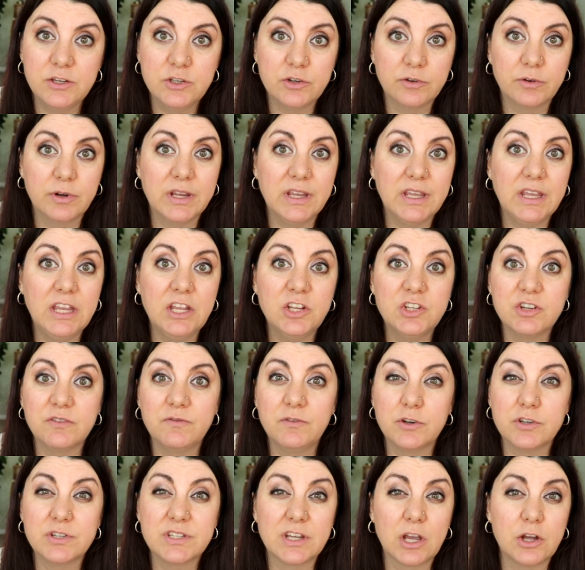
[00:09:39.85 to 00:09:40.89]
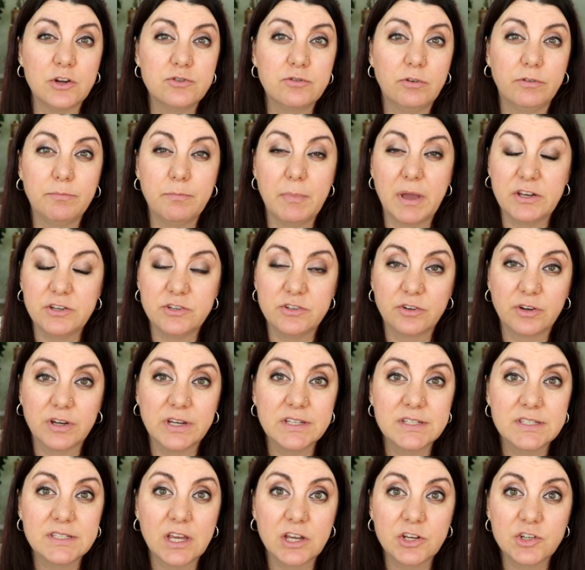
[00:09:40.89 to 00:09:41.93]
during each of your scheduled
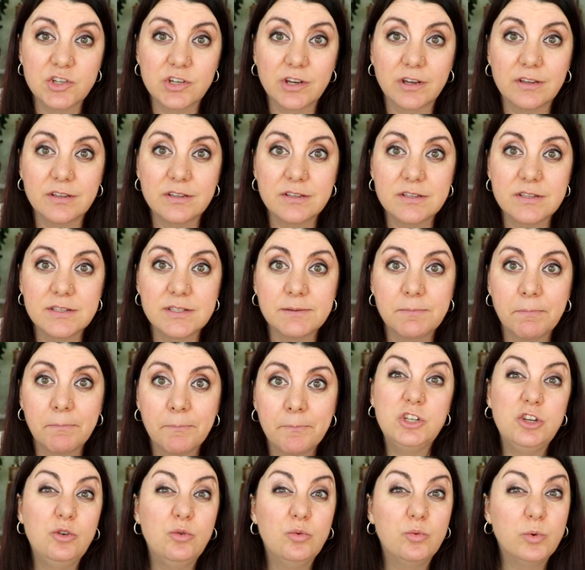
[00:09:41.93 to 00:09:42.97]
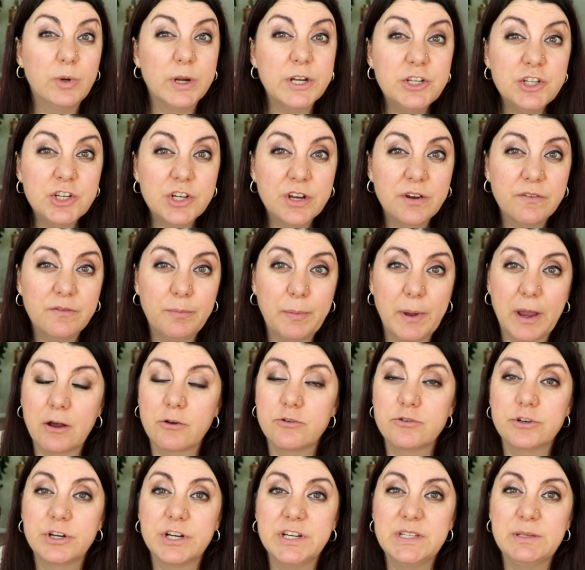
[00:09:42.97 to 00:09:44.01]
mentoring sessions. Too rigid of
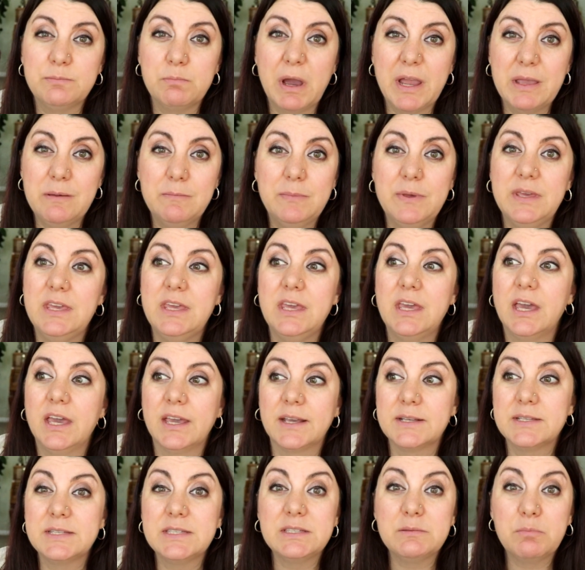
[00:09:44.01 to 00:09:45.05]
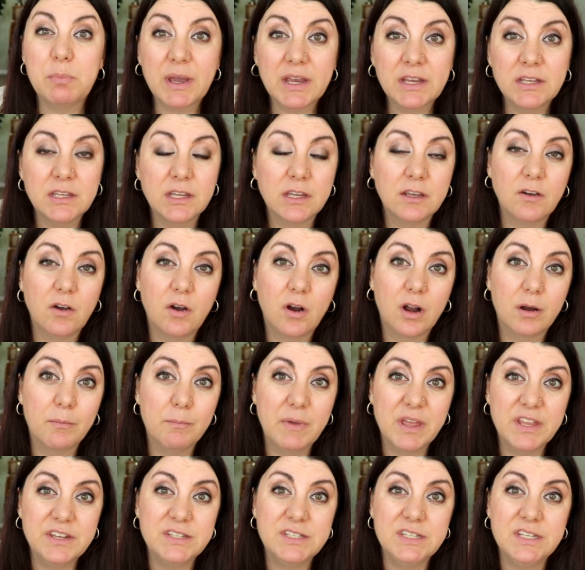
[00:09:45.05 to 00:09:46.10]
boundaries might be expecting our
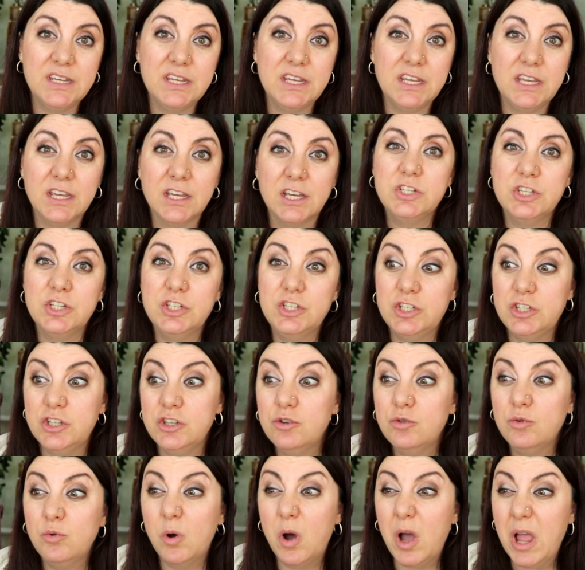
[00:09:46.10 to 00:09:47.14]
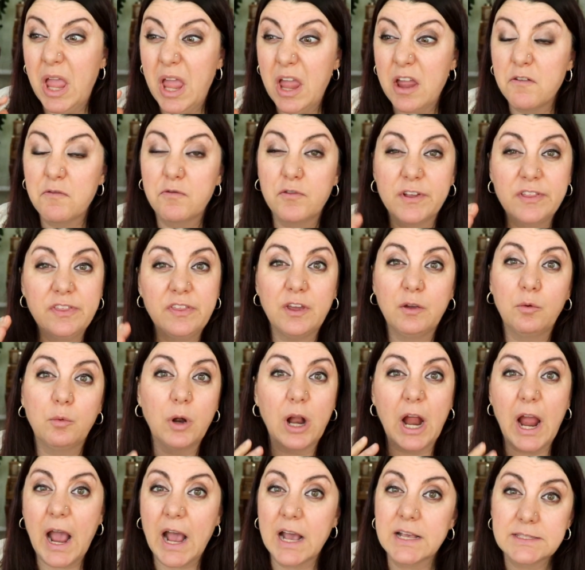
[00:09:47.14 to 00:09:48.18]
mentee to do everything
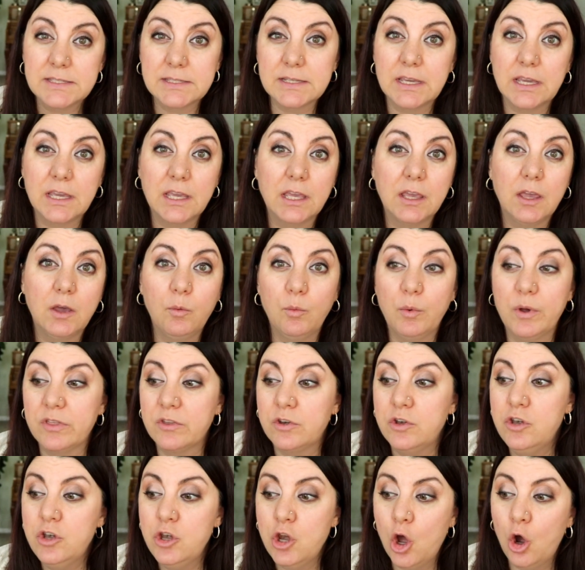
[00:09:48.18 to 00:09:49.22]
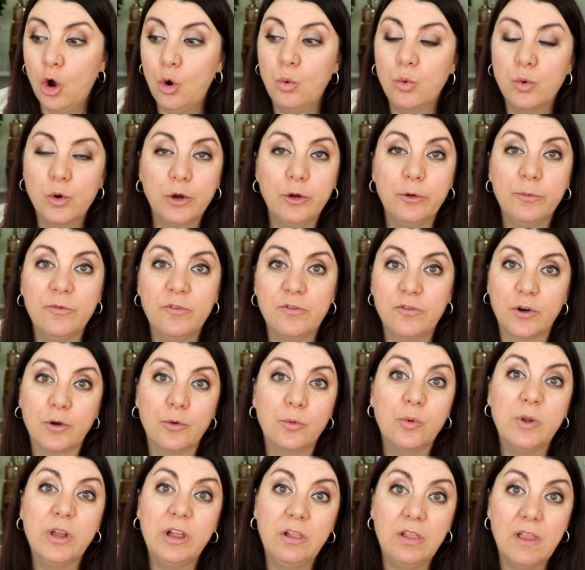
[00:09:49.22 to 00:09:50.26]
we're asking with no room for
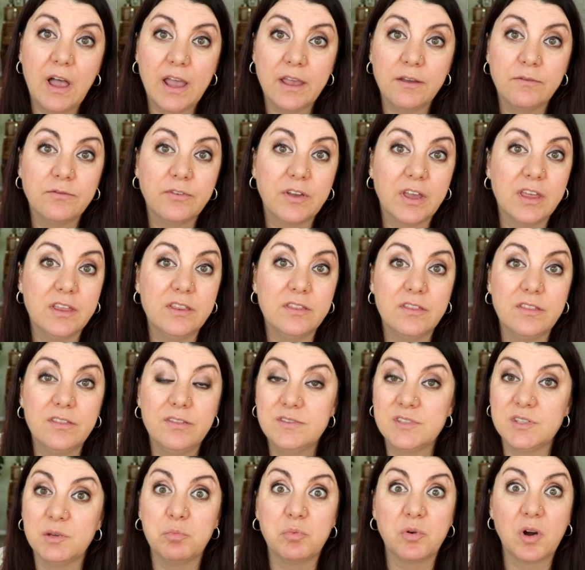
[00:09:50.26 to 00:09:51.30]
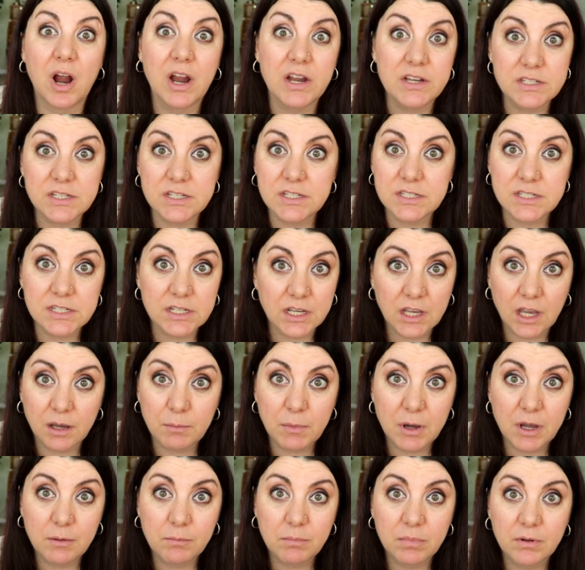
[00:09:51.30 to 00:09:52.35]
real life and surprises to
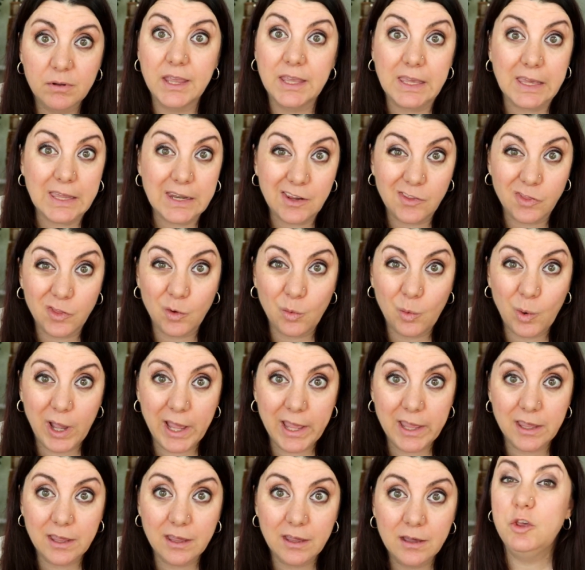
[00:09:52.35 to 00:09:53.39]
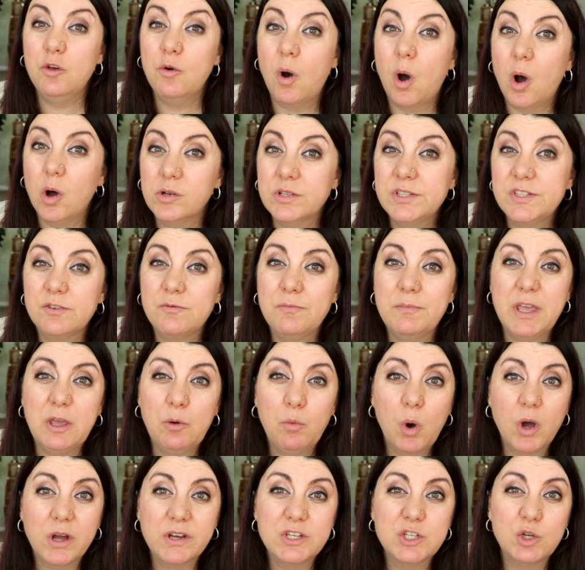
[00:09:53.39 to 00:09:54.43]
come up and get in the way. You also may
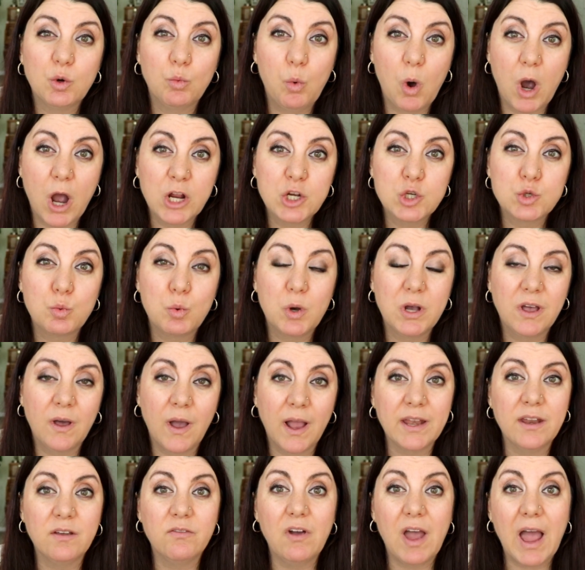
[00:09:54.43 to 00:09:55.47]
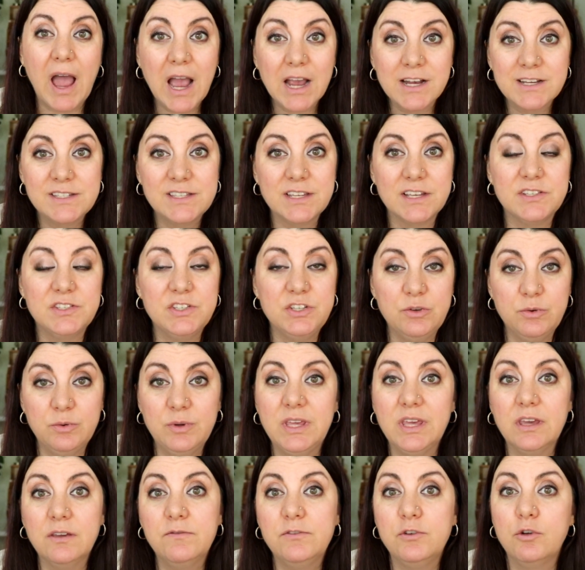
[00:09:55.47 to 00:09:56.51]
want to watch what kind of access you
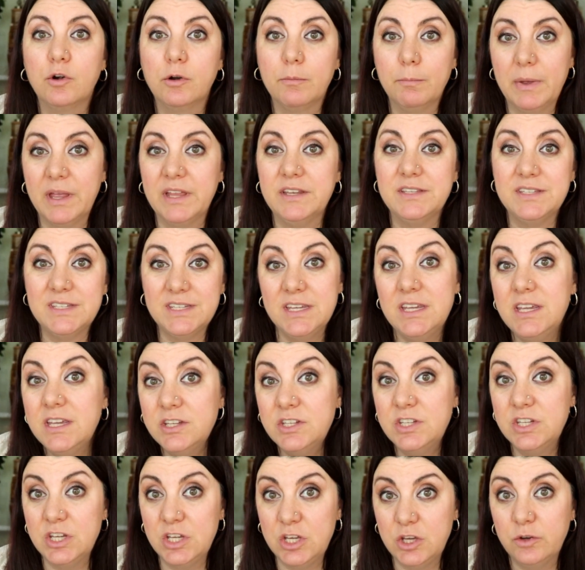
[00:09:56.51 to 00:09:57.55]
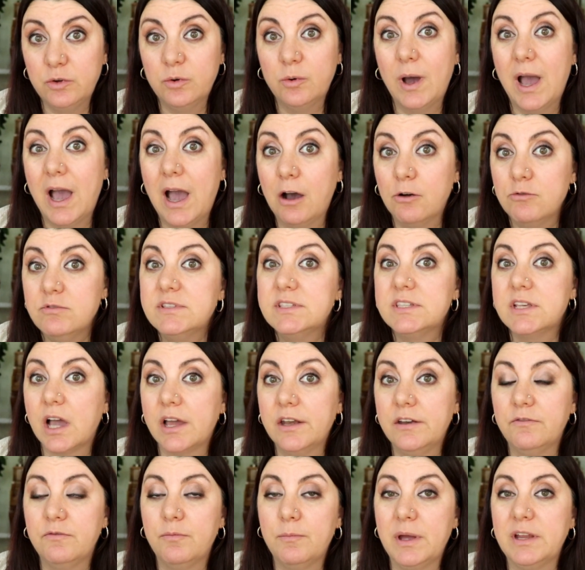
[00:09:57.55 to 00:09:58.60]
give your mentee to you
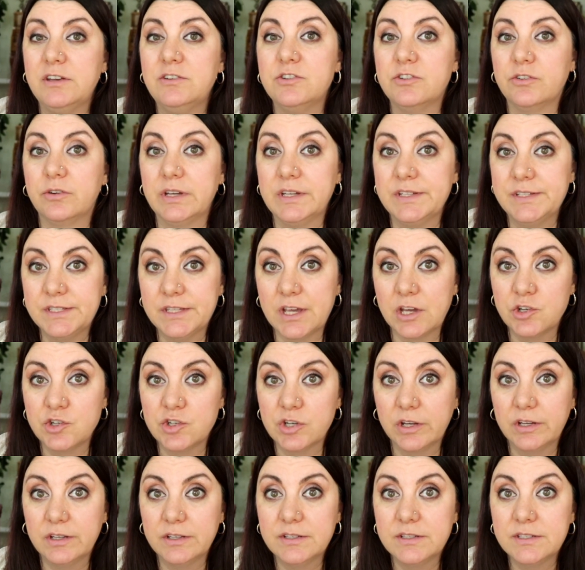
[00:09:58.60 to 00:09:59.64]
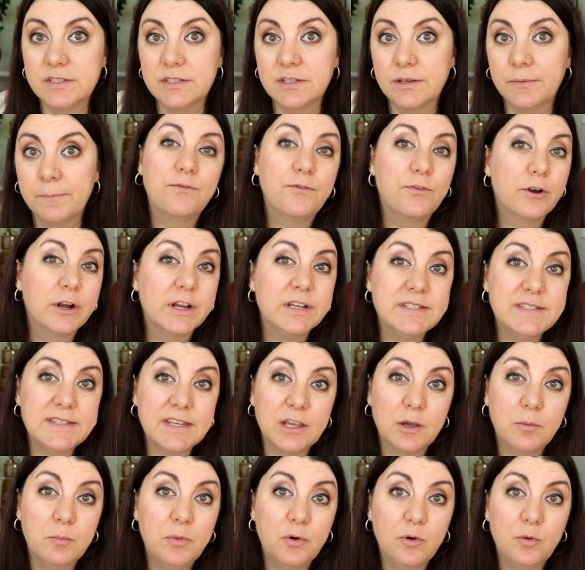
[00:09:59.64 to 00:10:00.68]
outside of mentoring sessions. For
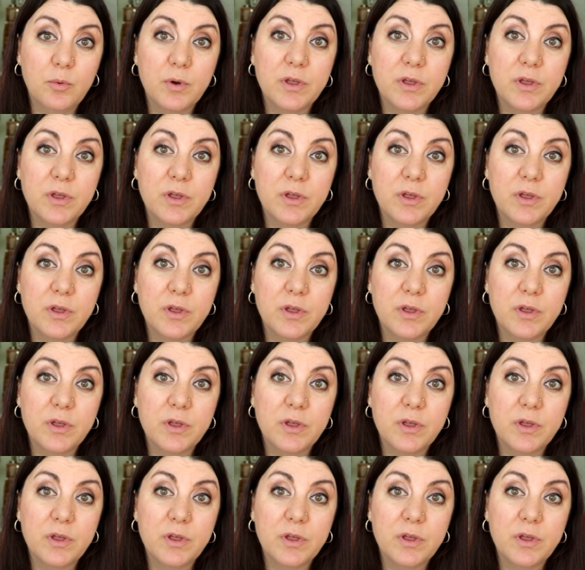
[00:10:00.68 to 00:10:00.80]
example,